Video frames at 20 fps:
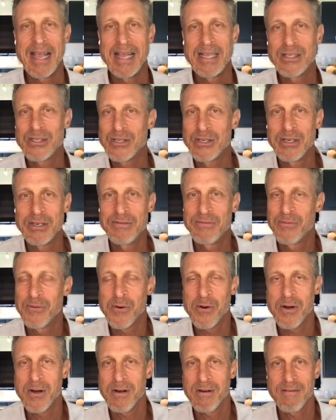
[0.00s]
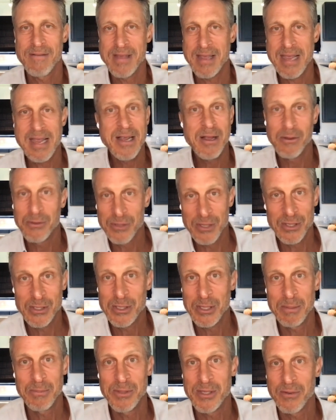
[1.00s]
It's good for the
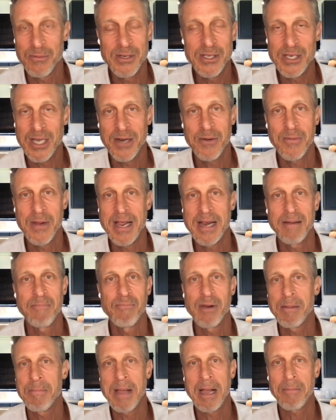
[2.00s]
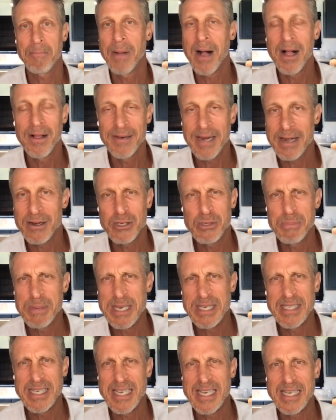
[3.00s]
ecosystems that regenerate and bring back pollinator
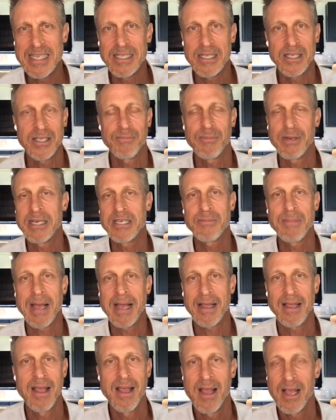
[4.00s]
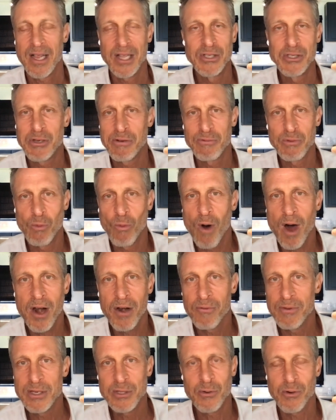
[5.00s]
species. It brings back conserves
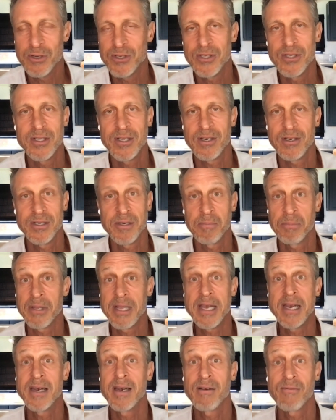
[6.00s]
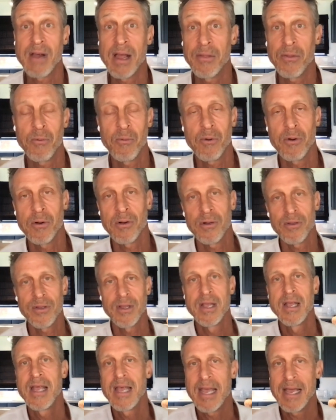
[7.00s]
water resources that are depleted around the world.